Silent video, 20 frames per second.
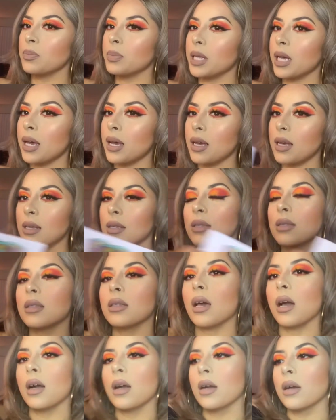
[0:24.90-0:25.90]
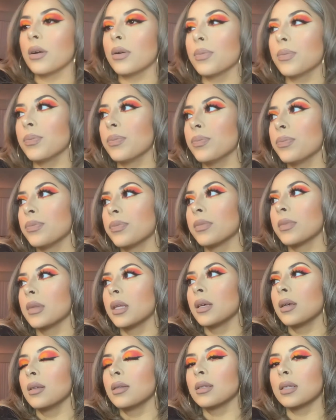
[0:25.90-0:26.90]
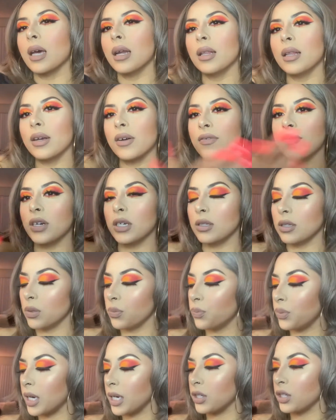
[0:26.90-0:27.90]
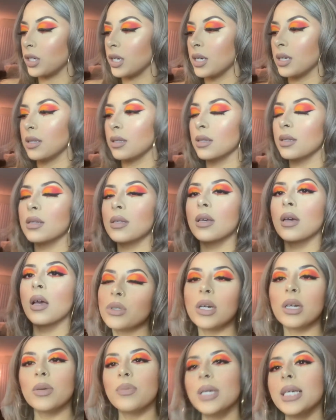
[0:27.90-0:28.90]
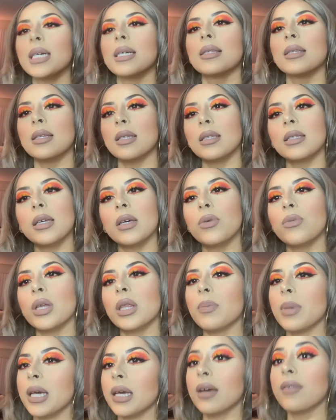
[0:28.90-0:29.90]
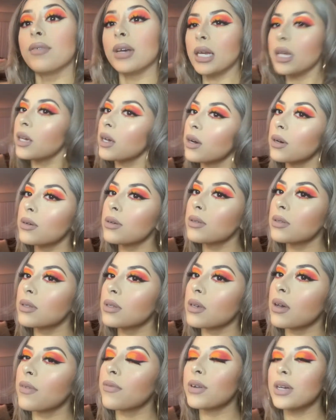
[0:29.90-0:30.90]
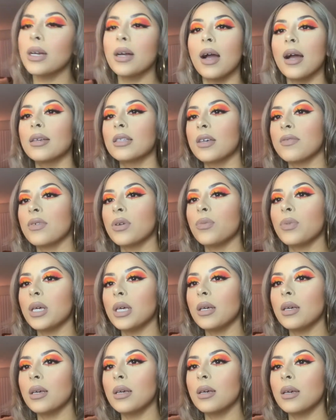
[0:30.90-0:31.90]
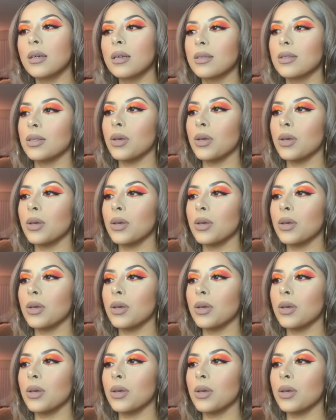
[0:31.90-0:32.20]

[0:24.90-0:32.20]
Place. Kind of like a first impressions. Trying to be consistent with making videos for you guys every week.